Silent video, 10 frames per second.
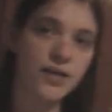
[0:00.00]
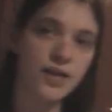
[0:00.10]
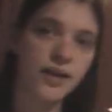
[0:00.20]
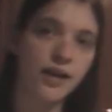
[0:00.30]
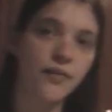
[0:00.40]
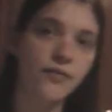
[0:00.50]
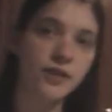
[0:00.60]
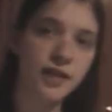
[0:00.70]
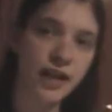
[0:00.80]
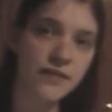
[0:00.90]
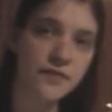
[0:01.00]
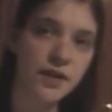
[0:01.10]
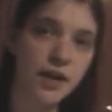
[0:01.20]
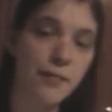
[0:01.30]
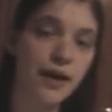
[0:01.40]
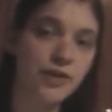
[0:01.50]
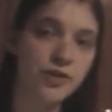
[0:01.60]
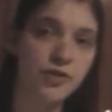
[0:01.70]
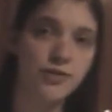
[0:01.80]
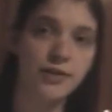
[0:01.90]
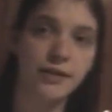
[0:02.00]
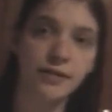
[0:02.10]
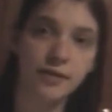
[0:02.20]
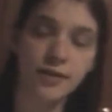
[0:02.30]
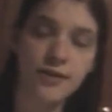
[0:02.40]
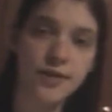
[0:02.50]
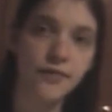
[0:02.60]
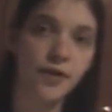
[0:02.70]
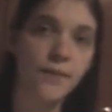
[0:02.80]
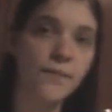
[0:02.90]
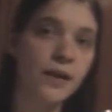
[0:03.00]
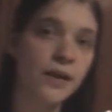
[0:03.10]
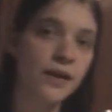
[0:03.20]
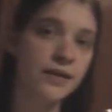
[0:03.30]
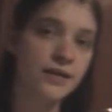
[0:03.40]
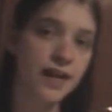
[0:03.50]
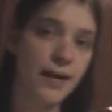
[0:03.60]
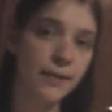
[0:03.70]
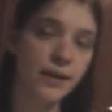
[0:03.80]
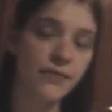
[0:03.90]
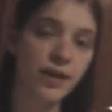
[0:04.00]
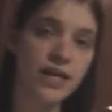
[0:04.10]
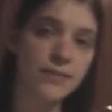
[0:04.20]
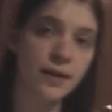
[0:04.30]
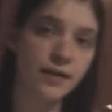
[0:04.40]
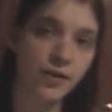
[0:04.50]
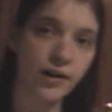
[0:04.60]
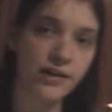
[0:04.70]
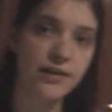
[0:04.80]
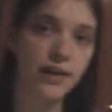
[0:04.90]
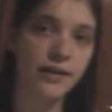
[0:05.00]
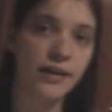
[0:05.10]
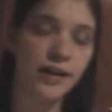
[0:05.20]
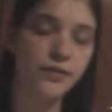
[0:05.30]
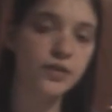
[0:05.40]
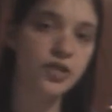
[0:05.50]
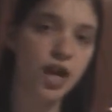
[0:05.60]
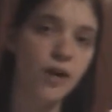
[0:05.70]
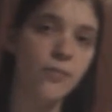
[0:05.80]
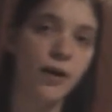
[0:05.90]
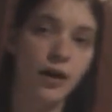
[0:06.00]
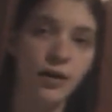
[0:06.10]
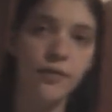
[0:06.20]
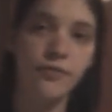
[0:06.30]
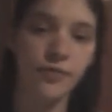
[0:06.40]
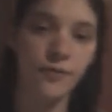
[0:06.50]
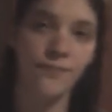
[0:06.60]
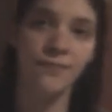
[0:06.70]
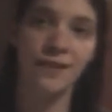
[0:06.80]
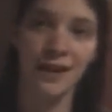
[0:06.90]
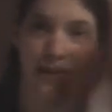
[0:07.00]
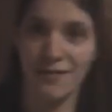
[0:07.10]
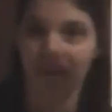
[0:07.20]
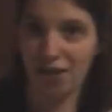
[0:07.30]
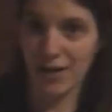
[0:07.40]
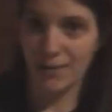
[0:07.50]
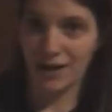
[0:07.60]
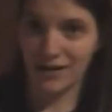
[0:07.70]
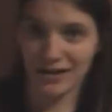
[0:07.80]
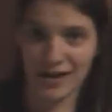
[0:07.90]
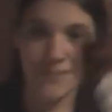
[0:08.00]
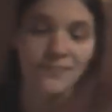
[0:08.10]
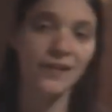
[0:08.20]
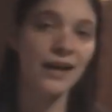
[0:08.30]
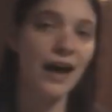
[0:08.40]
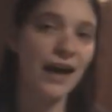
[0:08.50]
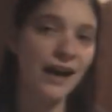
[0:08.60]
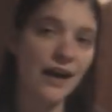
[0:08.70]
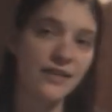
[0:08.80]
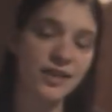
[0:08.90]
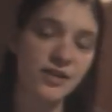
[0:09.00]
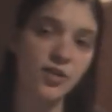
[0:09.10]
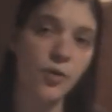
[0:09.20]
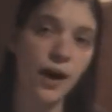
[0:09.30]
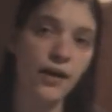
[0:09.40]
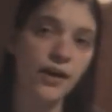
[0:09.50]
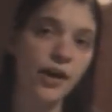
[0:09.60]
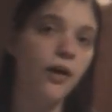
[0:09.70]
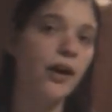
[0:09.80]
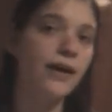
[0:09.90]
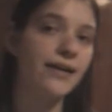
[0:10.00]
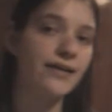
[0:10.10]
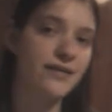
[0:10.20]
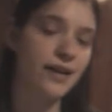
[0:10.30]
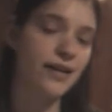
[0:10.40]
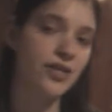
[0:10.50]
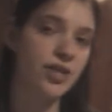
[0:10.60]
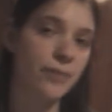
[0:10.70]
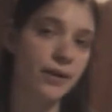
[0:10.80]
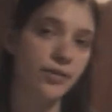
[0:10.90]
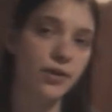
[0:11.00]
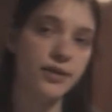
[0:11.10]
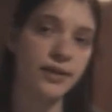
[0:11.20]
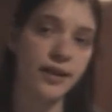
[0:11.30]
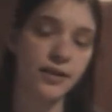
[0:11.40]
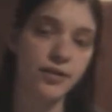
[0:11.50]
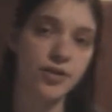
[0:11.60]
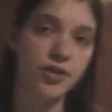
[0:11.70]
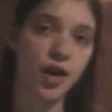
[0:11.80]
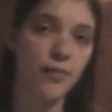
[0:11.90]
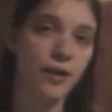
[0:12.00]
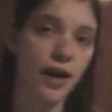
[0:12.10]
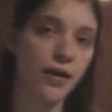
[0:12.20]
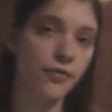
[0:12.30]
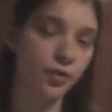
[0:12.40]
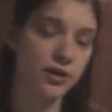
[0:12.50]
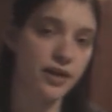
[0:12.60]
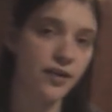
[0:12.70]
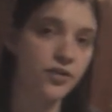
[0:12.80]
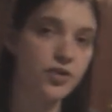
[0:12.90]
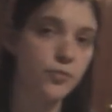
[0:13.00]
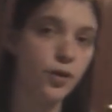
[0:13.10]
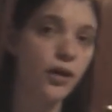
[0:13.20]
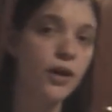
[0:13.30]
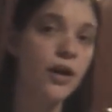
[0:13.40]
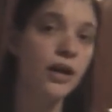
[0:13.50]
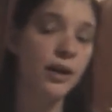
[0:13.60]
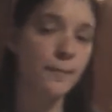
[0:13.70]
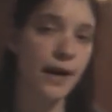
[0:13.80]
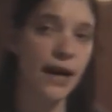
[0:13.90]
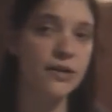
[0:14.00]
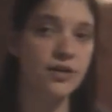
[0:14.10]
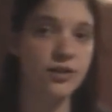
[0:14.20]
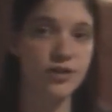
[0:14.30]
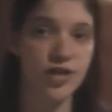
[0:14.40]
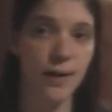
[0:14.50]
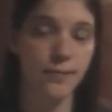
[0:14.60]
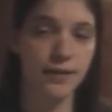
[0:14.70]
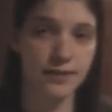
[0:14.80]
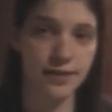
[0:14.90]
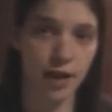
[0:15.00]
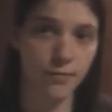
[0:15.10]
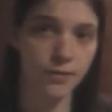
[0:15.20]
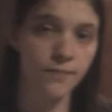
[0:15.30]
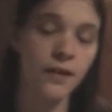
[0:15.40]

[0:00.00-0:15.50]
Chan here. For today's video, I'm actually going to do something a little different. Today I'm going to give you guys my thoughts on the English dub of Vampire Knight. I got the disc a while ago, and I decided to share my thoughts on the English dub and how the voice actors were compared to the Japanese sub.